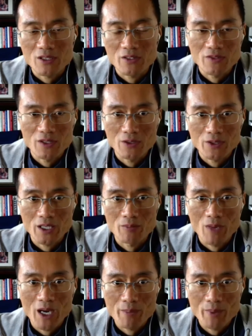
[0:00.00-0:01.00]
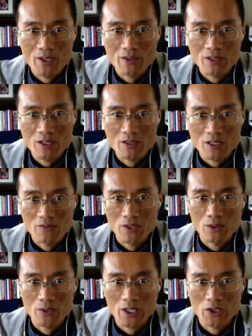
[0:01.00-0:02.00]
If you look at my business, if
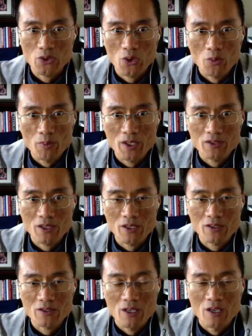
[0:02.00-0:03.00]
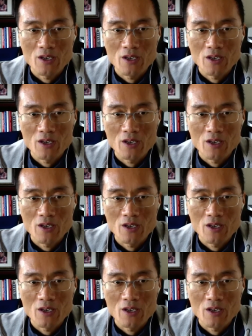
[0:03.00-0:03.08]
you look at your business,